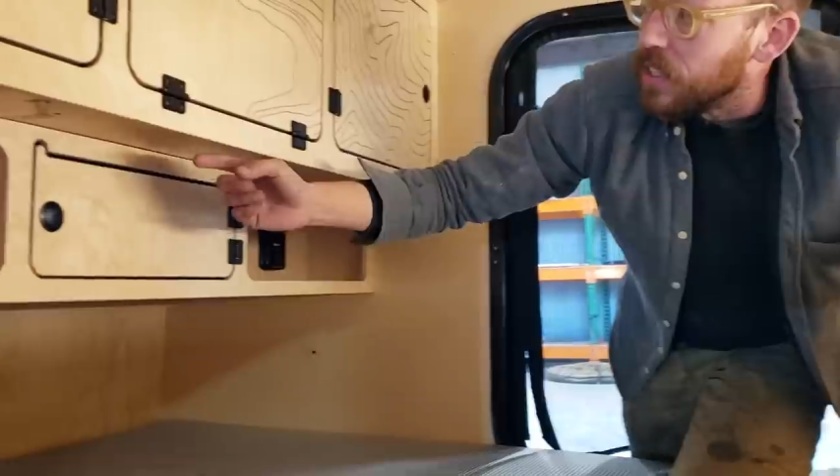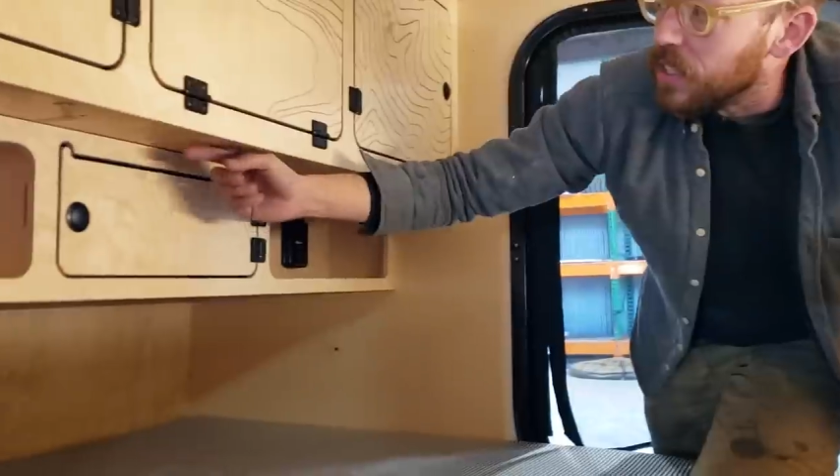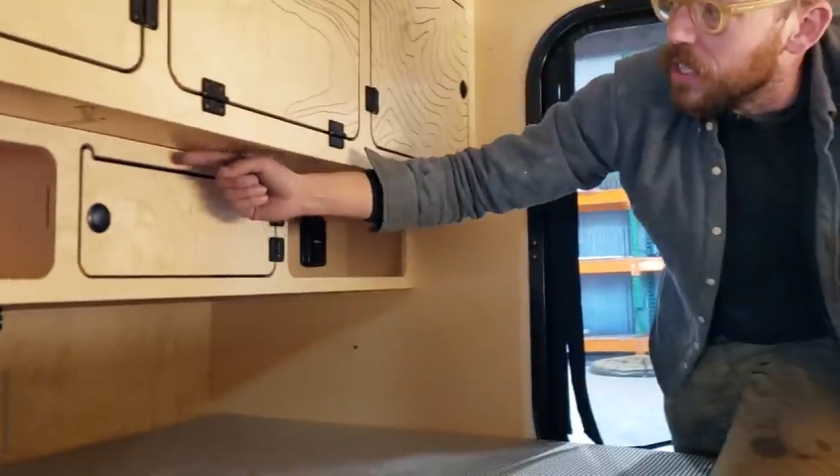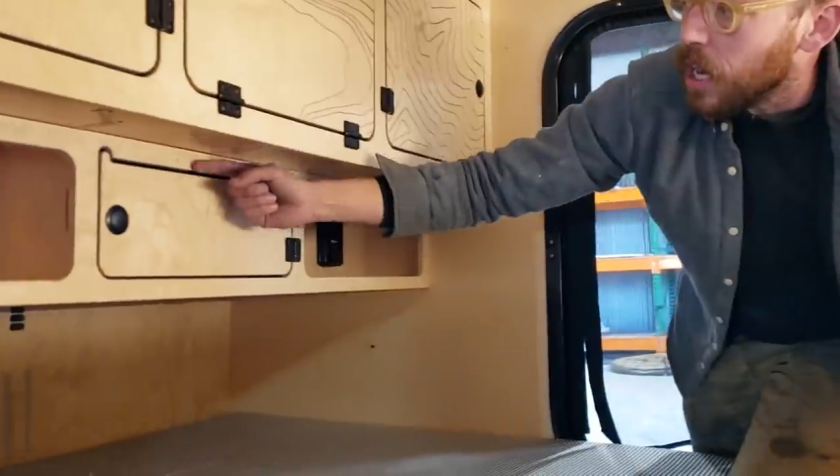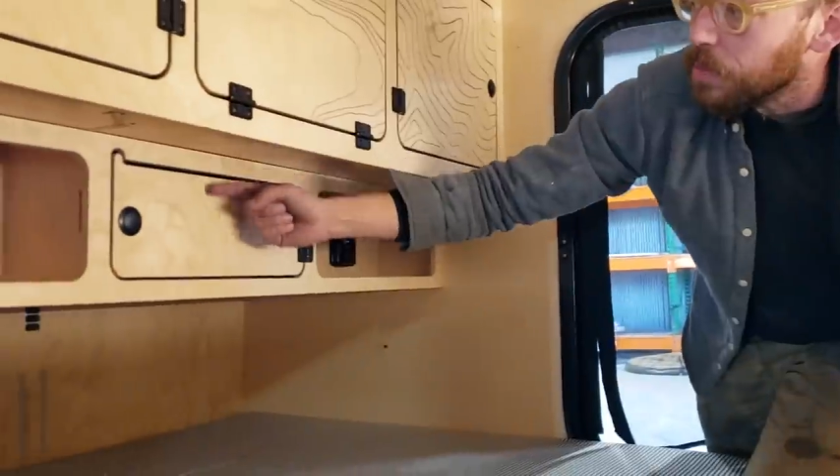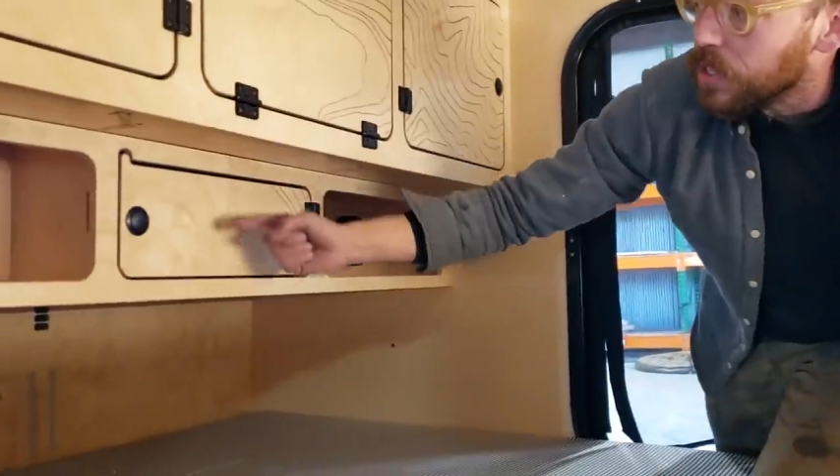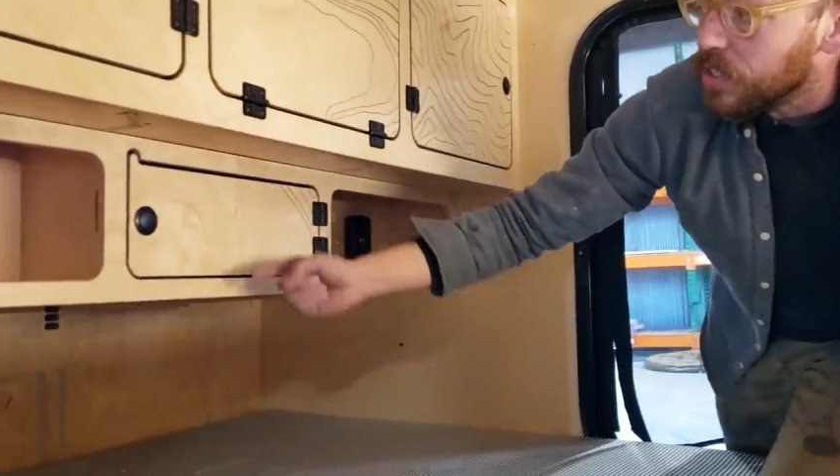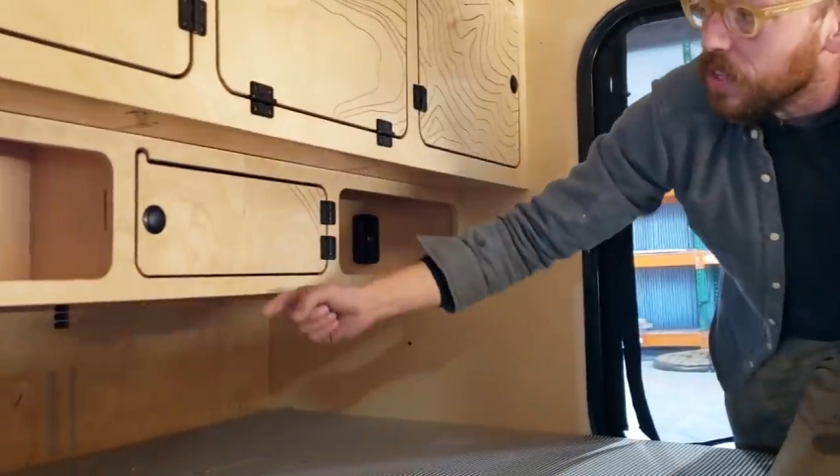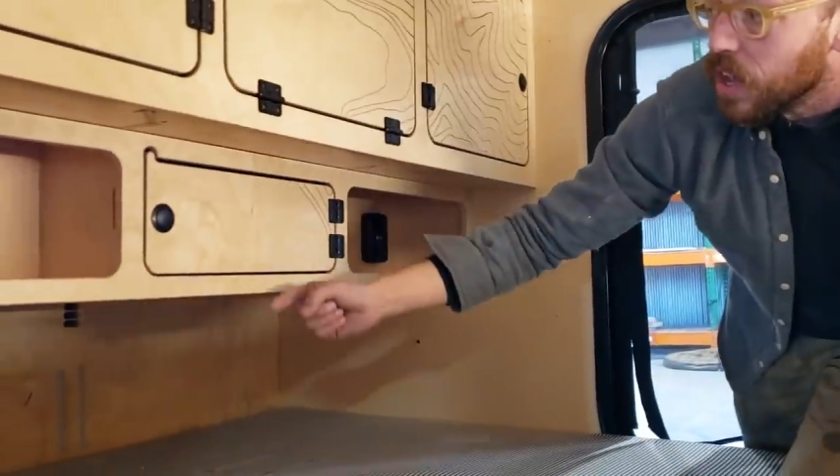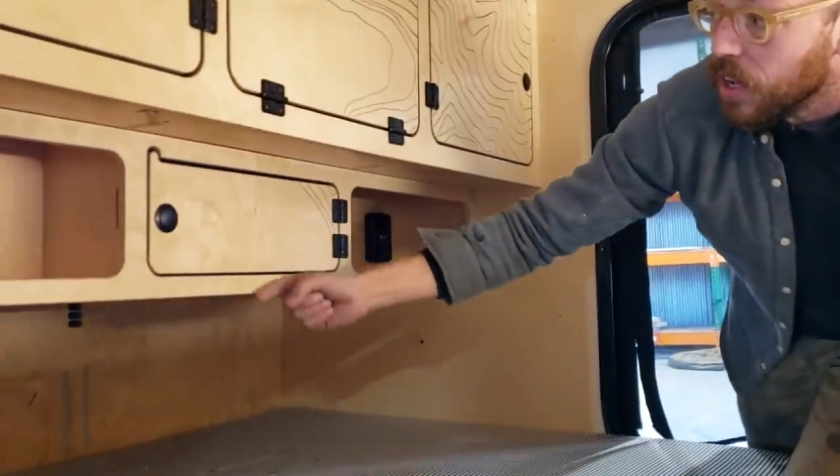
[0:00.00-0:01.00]
stepped
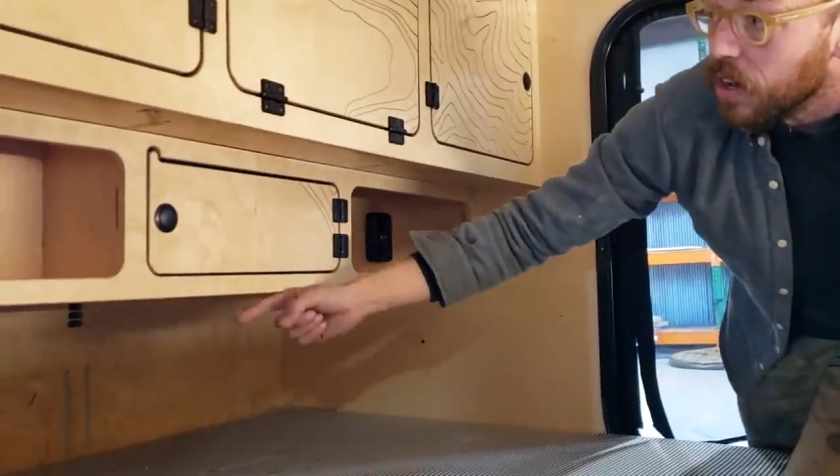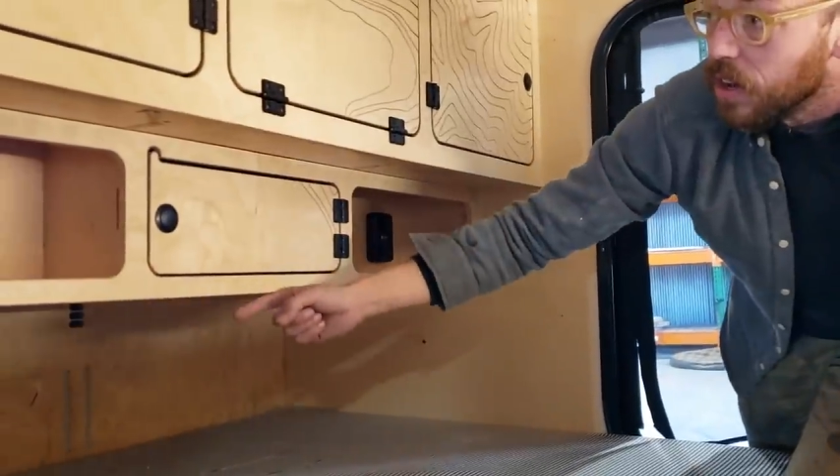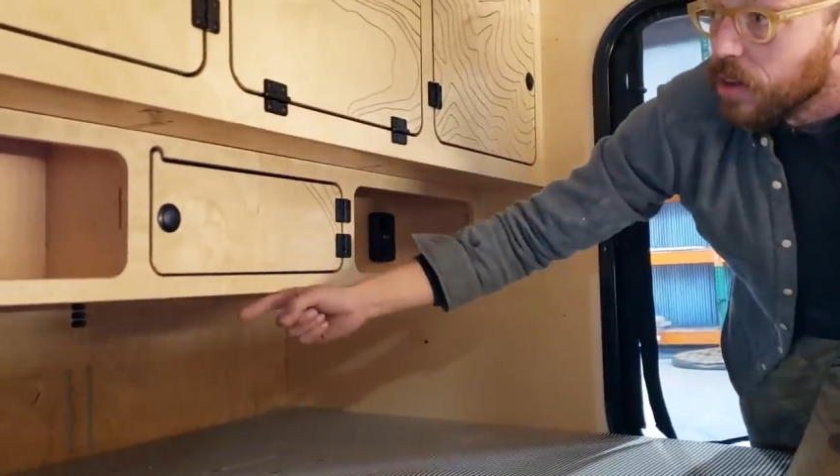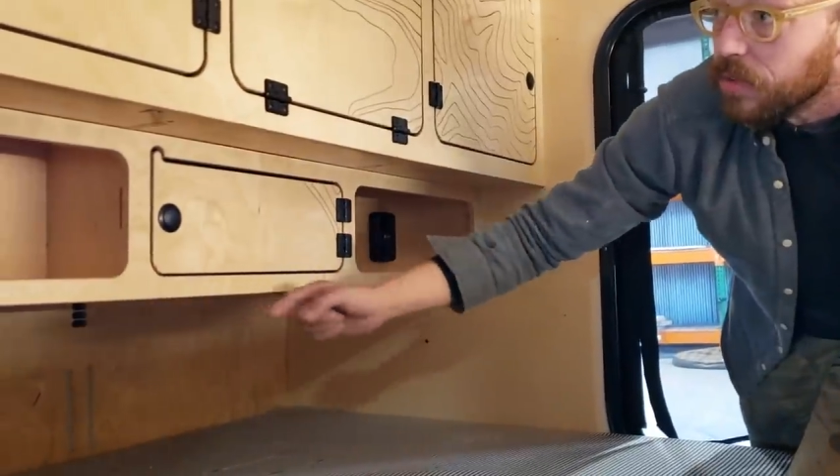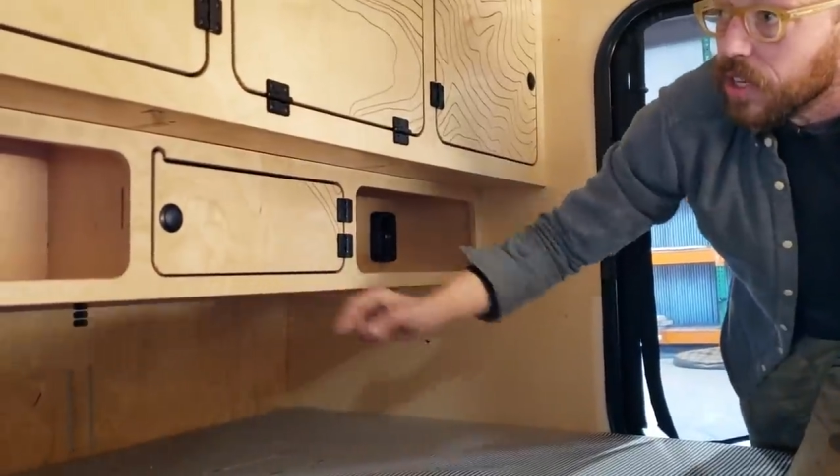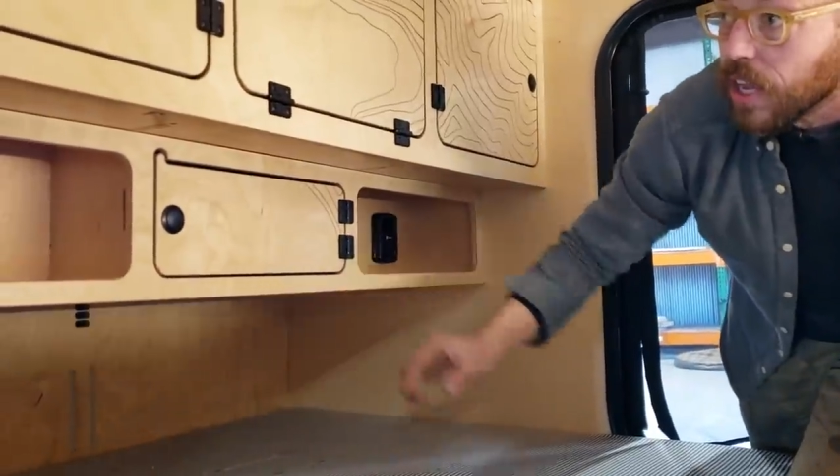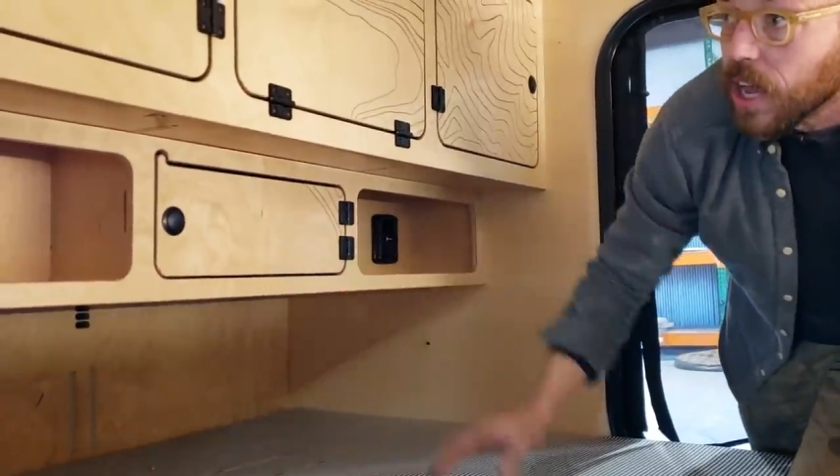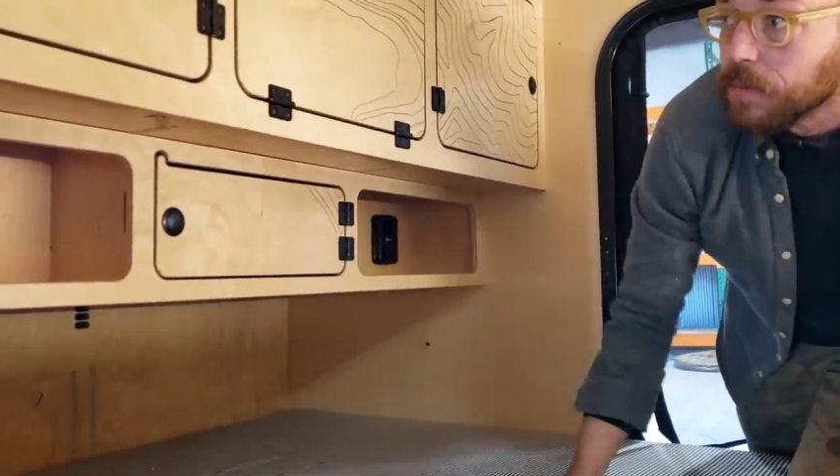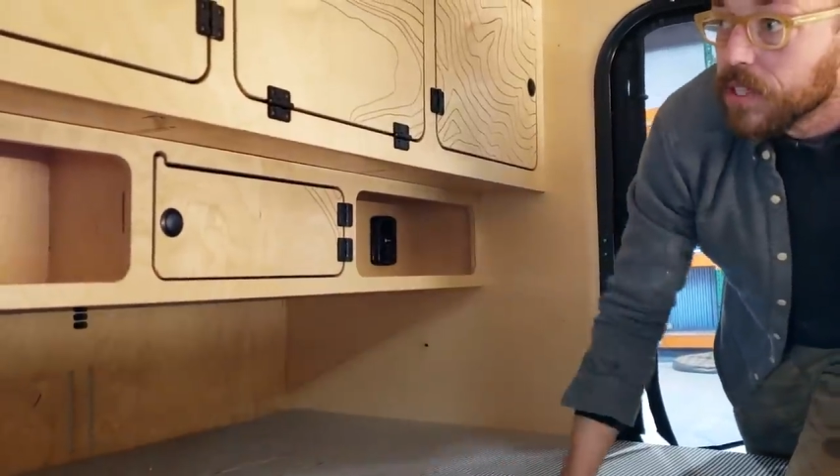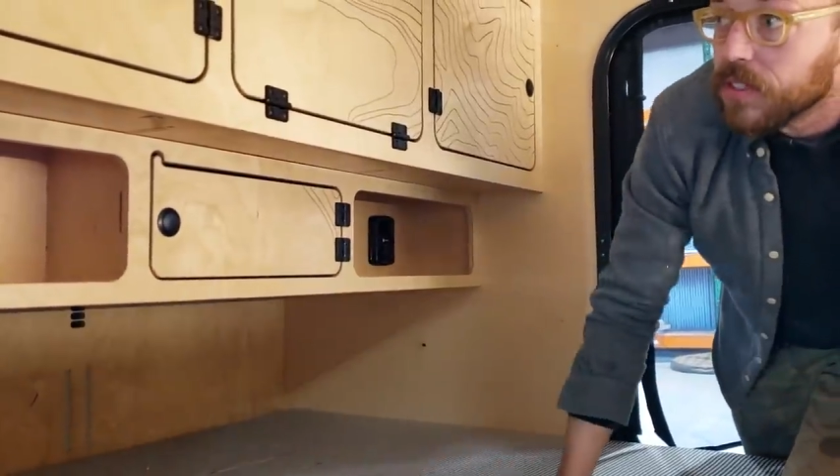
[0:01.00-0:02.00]
design of the
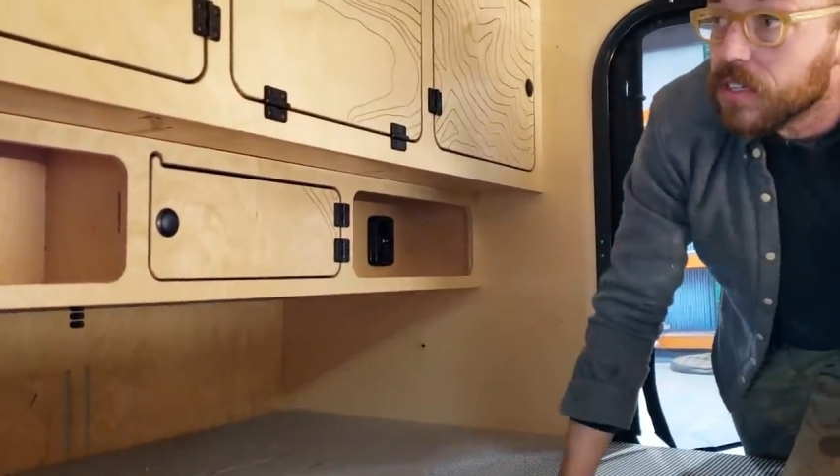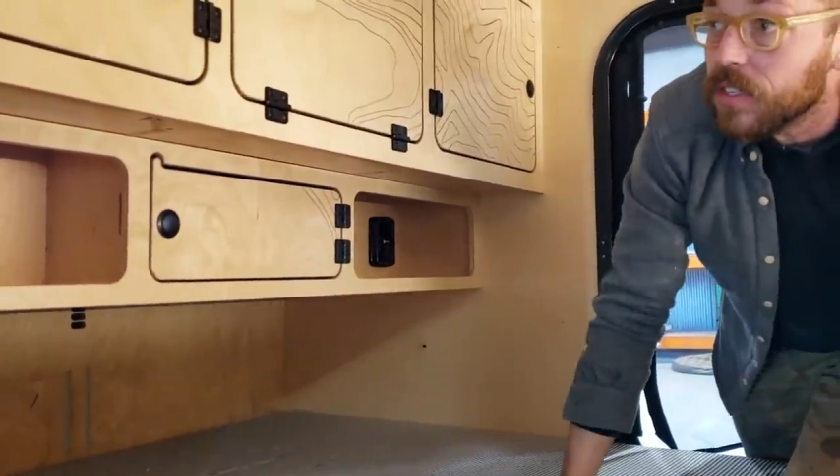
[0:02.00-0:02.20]
cabinets